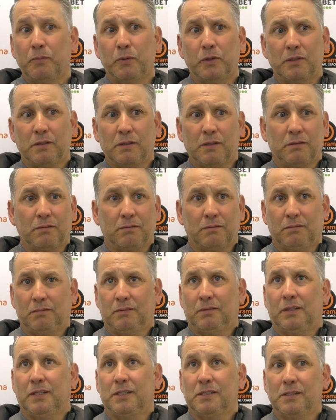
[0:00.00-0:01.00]
But
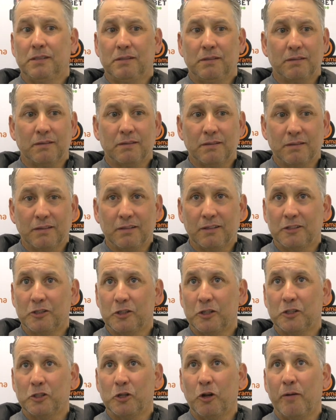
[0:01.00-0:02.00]

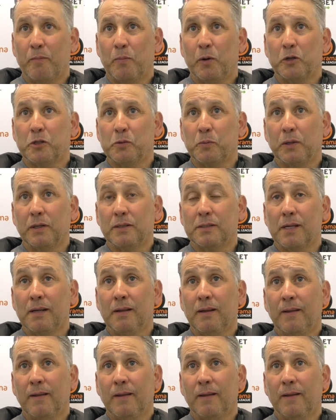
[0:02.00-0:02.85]
it's not impossible, is it?